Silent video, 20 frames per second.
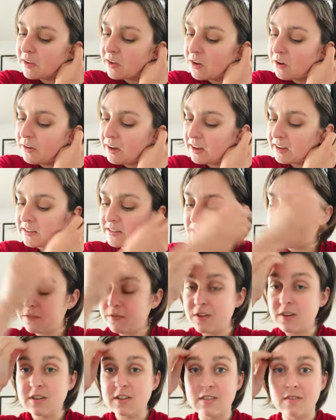Okay, so
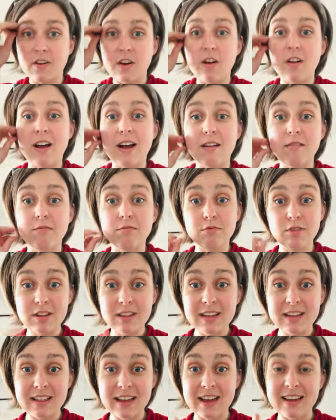first of all, I
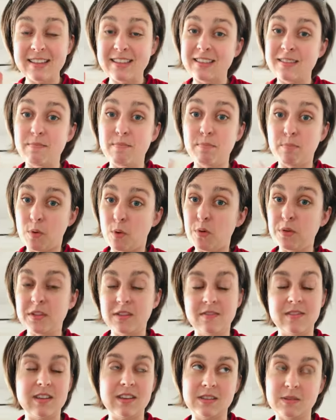really like both
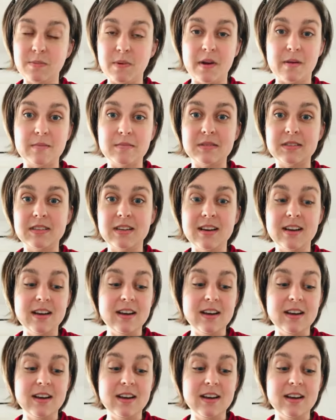of these pumps.